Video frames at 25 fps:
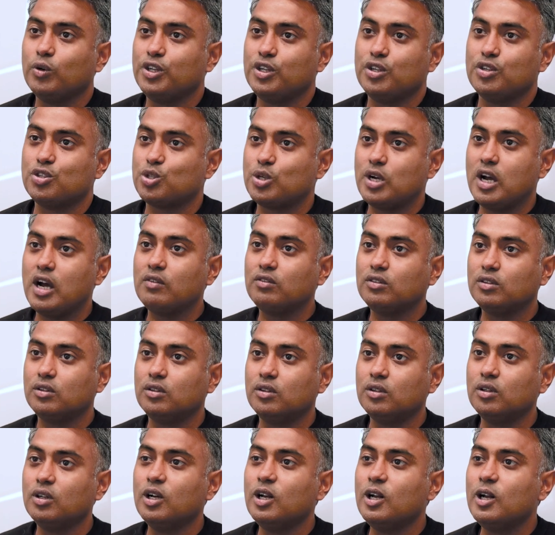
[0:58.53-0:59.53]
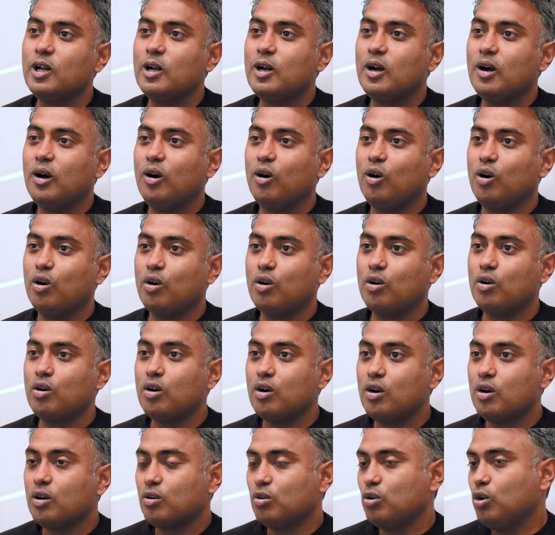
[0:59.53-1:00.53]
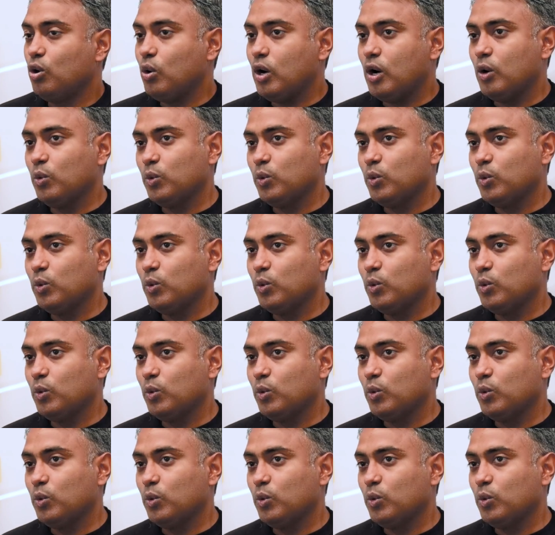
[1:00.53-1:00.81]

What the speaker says: when you travel or go